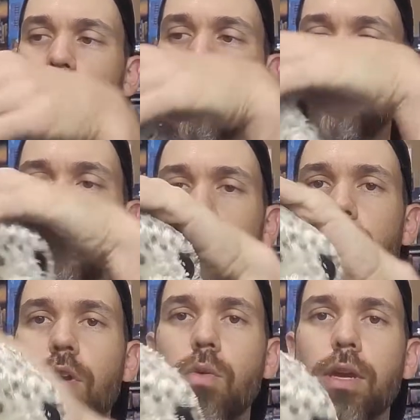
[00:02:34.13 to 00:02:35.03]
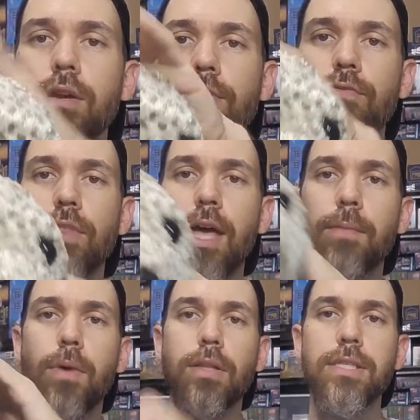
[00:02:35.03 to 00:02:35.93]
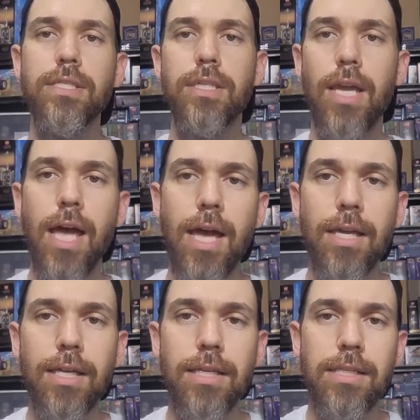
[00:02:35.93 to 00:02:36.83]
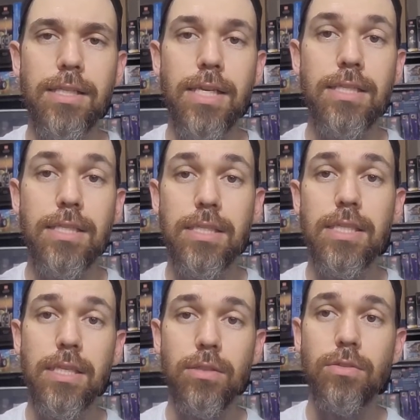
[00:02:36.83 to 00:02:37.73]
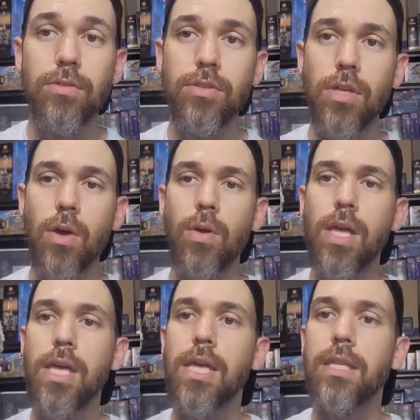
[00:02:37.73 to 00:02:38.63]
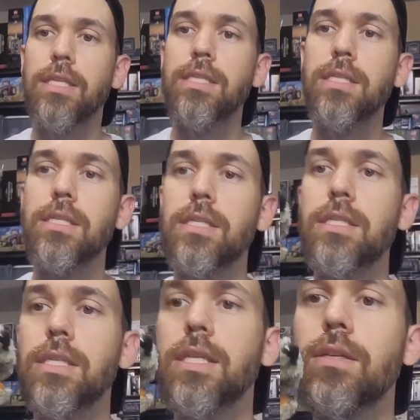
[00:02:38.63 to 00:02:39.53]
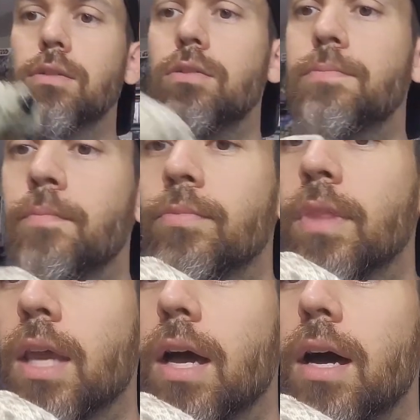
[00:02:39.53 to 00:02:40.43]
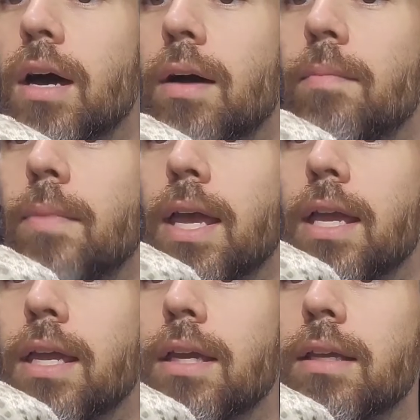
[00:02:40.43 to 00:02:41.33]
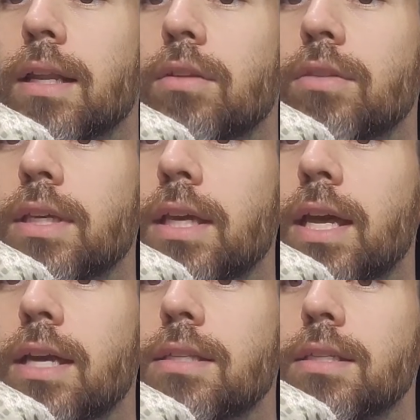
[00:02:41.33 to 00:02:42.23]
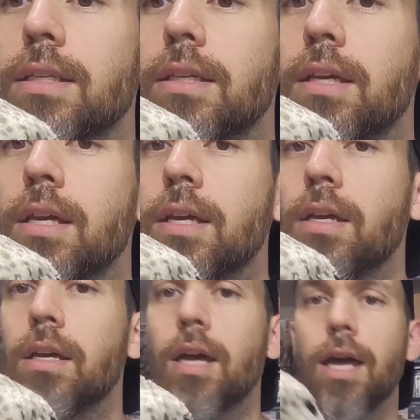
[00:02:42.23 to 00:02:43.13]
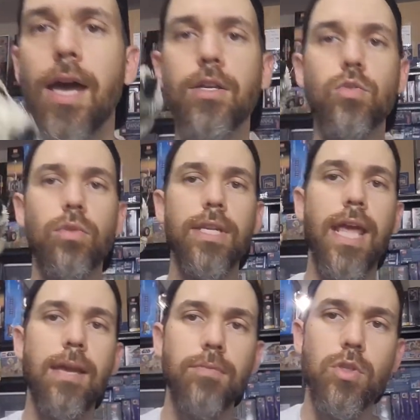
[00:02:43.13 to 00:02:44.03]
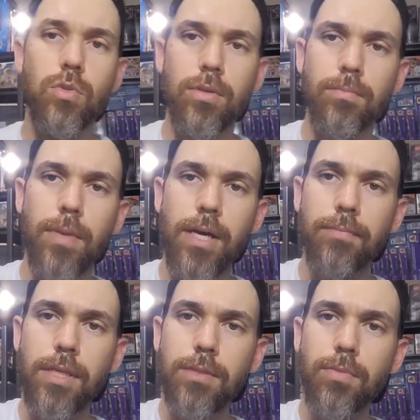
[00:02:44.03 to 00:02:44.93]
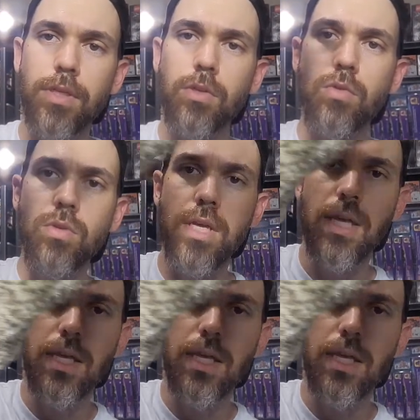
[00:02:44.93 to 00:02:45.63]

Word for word: So if there's no ear flap on this guy, it is a seal. So this is a seal, um, and I don't think it has any actual name to him, but it's pretty cool.